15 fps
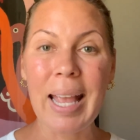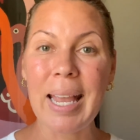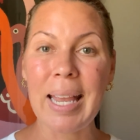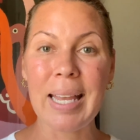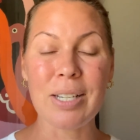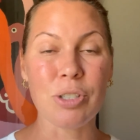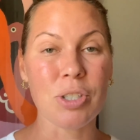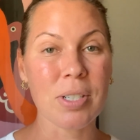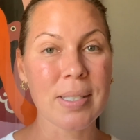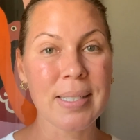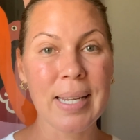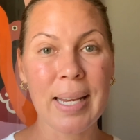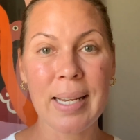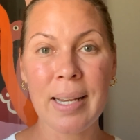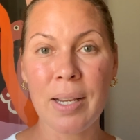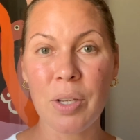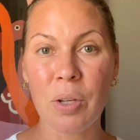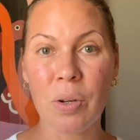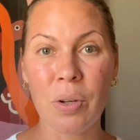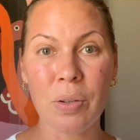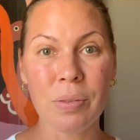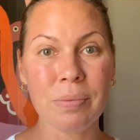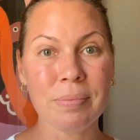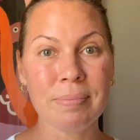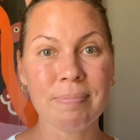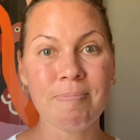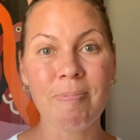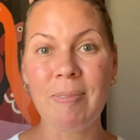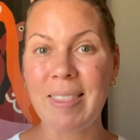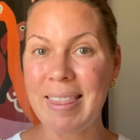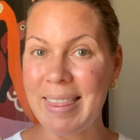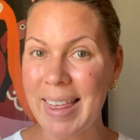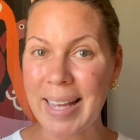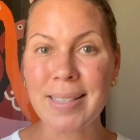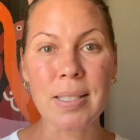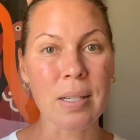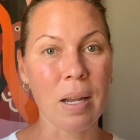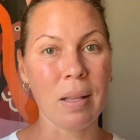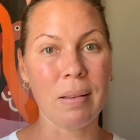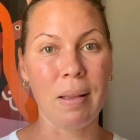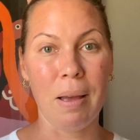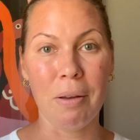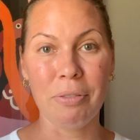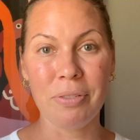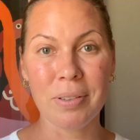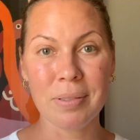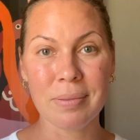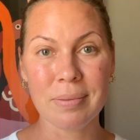it just ain't it, y'all. That's not love.